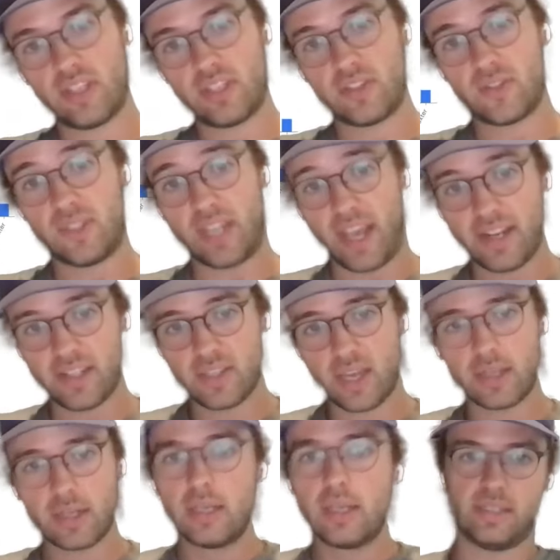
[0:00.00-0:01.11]
this data
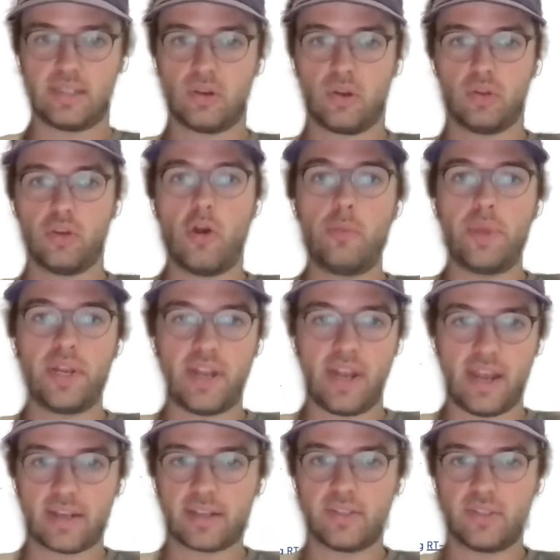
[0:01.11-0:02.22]
set. It's called
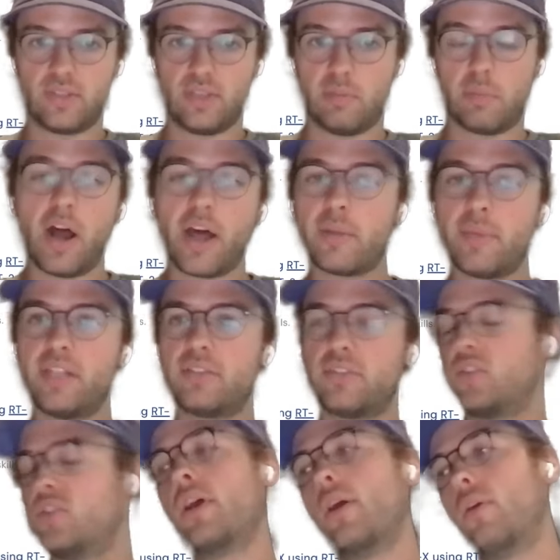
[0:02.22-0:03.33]
OpenX embodiment.
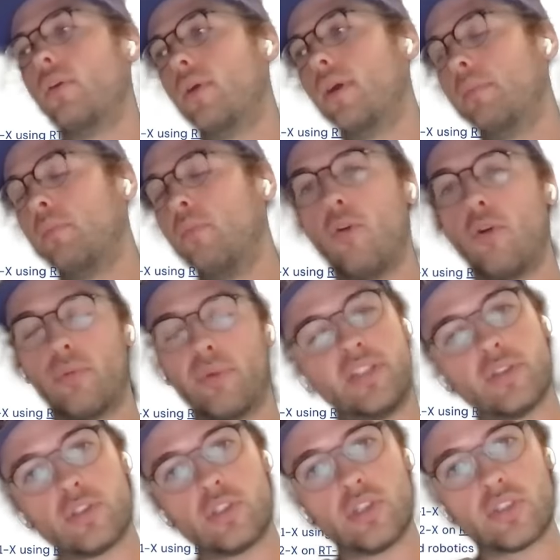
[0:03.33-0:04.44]
So more
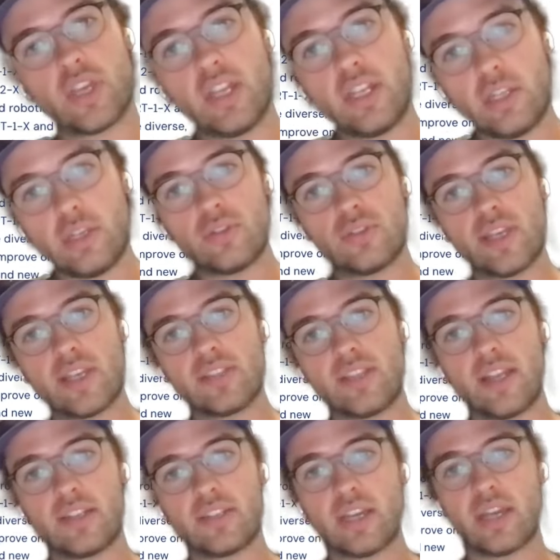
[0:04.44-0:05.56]
researchers can use this
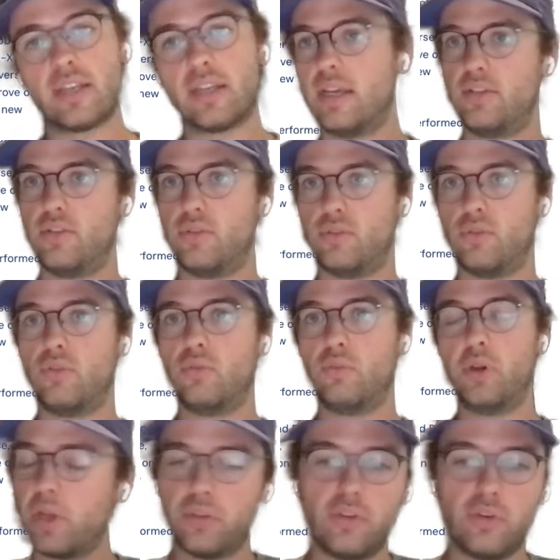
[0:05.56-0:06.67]
data set to
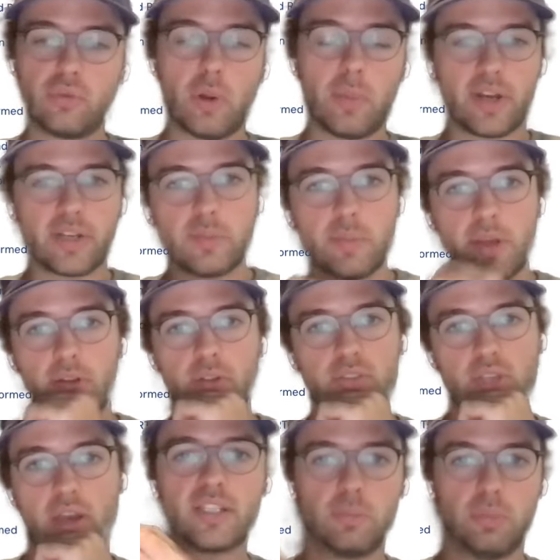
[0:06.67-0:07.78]
build new robotics
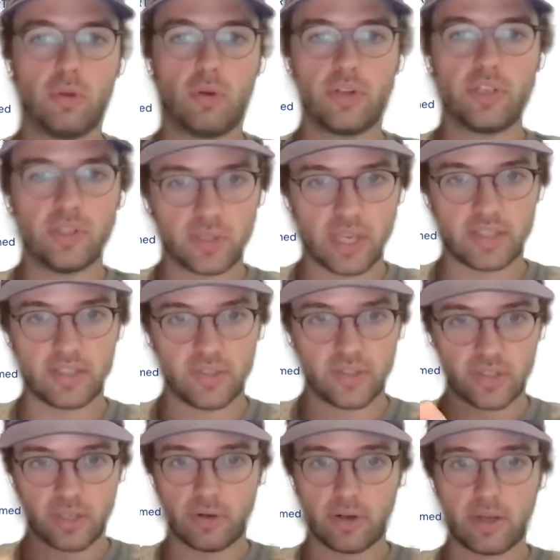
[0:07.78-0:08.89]
models, explore use cases,
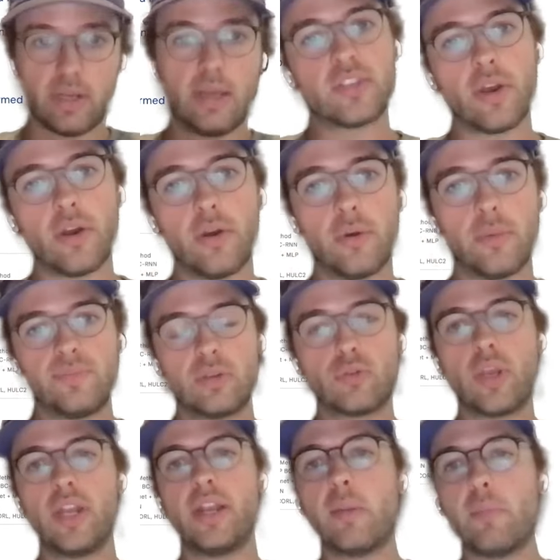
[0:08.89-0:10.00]
et cetera. So
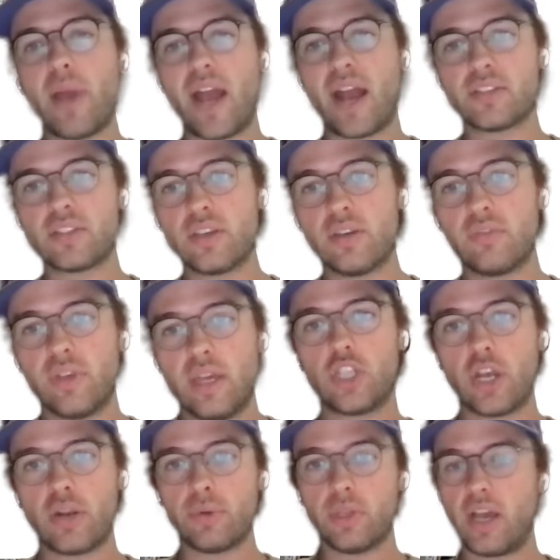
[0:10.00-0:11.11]
creating a massive
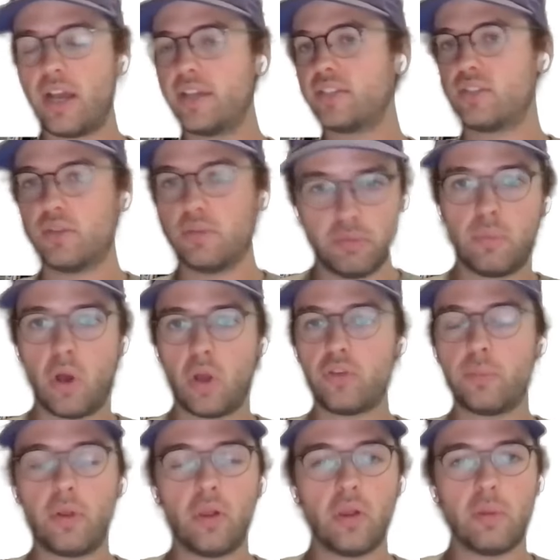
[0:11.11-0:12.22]
generalized
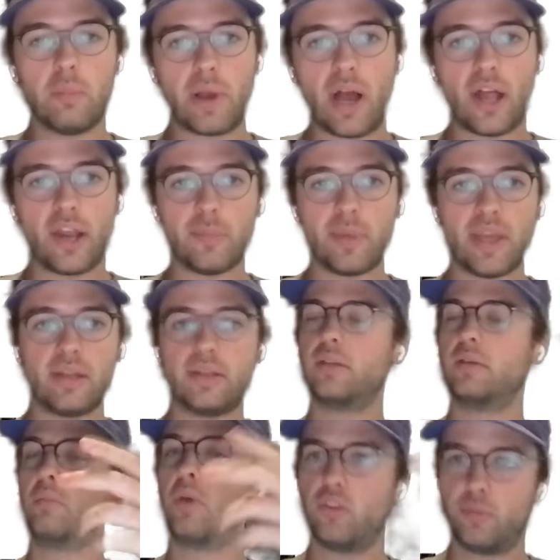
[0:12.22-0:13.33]
multiple embodiment,
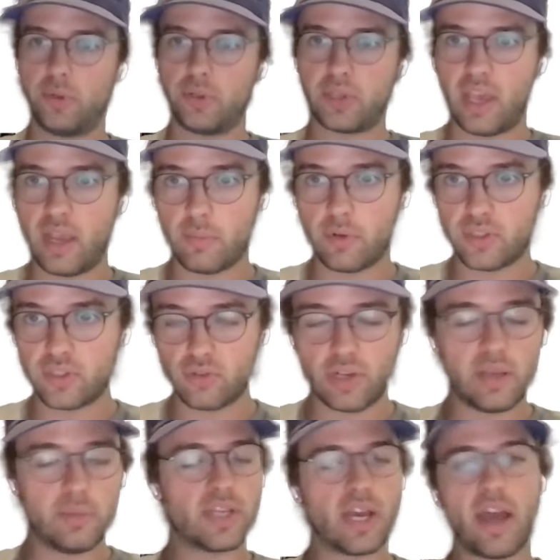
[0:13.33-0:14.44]
multiple camera
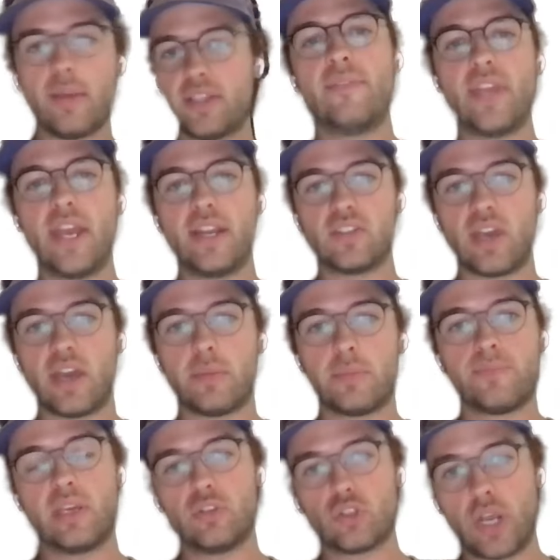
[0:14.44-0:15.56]
stream type data set
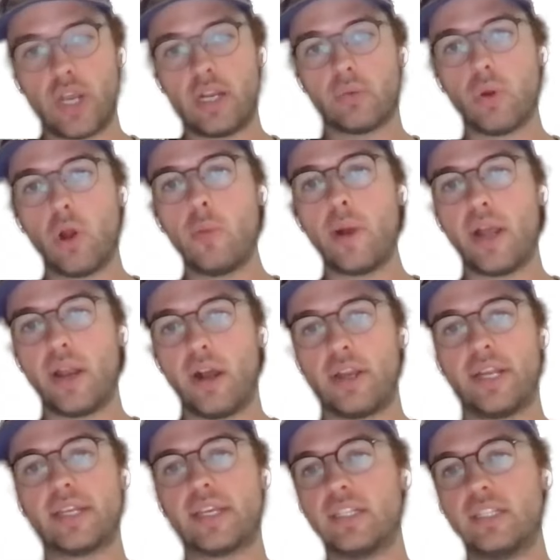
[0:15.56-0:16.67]
and training a robot on
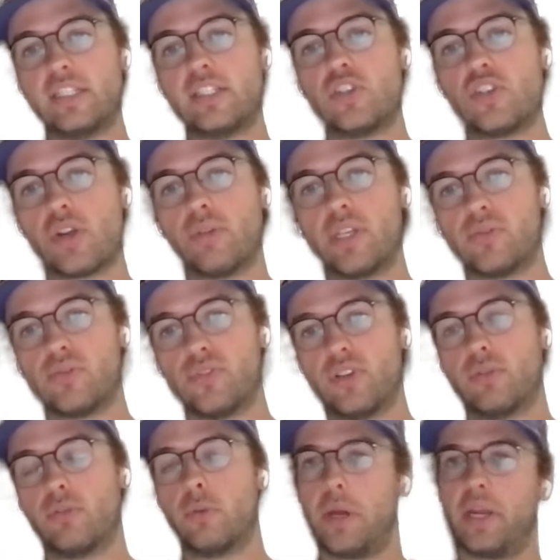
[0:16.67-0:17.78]
it can lead to generalized
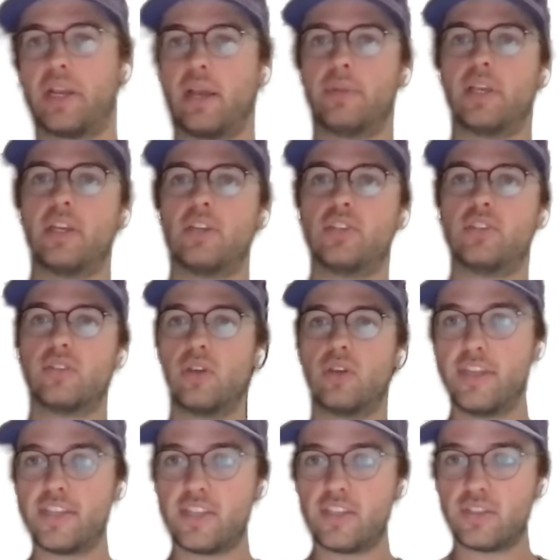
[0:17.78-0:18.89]
results in robotic applications.
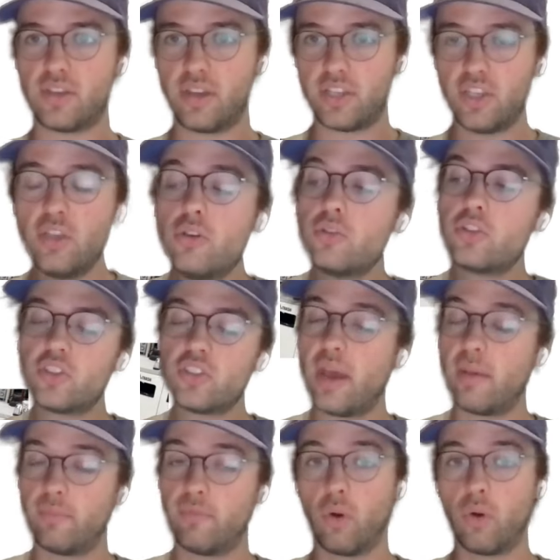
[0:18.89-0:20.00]
This is a huge
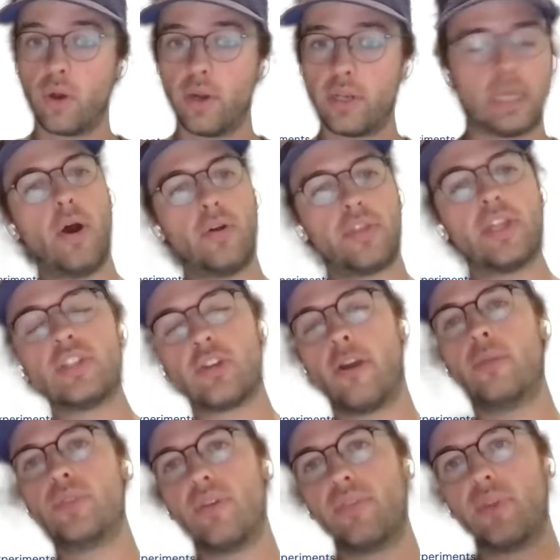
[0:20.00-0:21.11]
step forward, both in
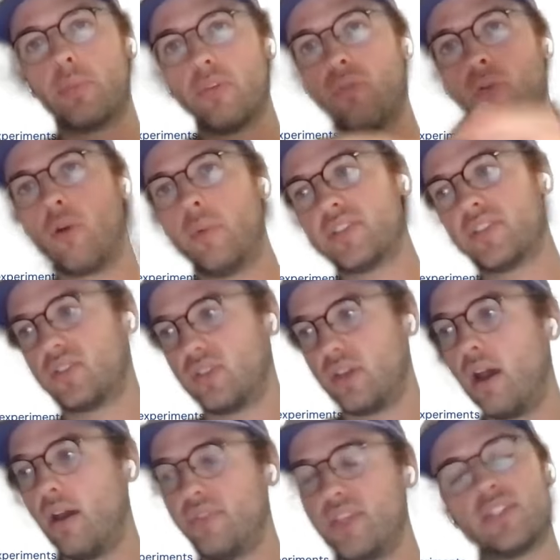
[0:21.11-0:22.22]
terms of the performance
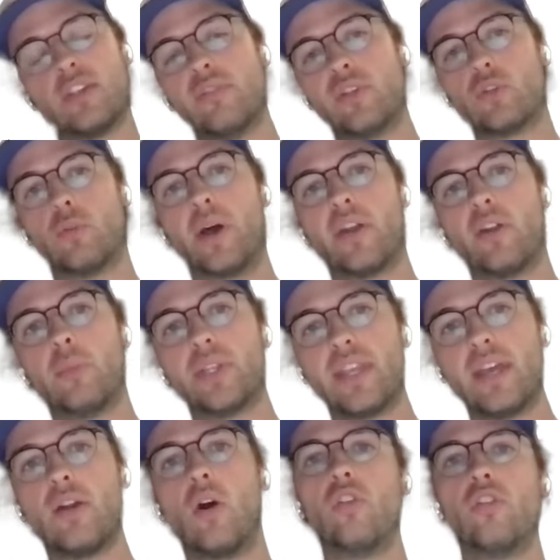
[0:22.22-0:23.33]
of this individual model, but
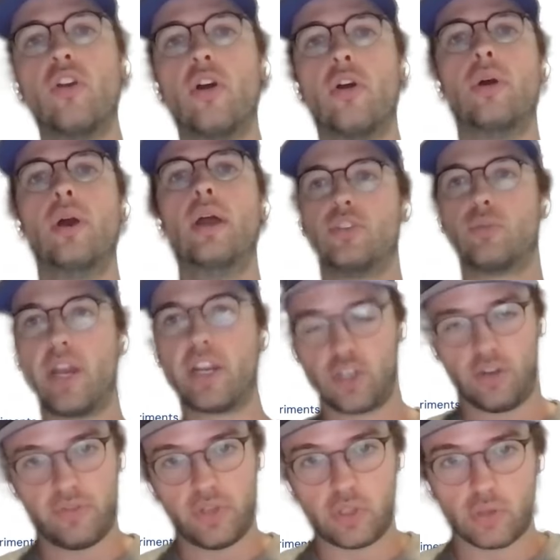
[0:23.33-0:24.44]
then also direction
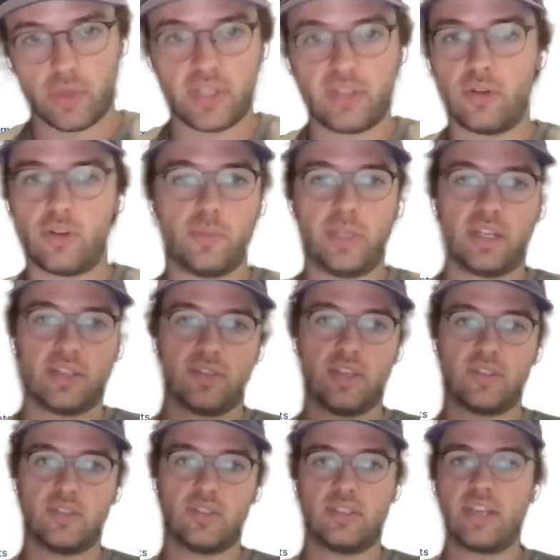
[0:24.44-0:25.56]
of future research, because
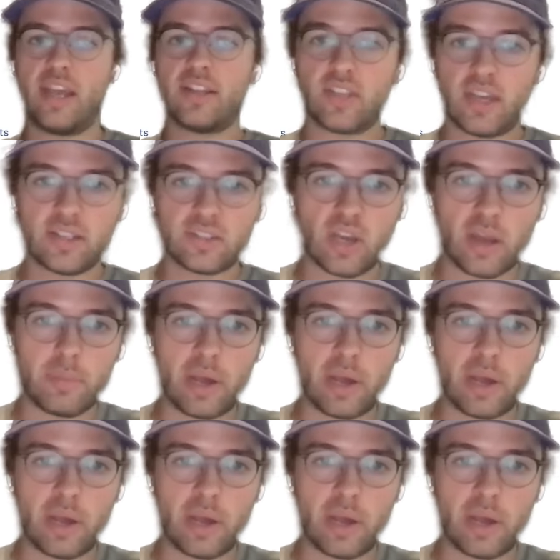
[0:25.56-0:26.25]
this data set has gone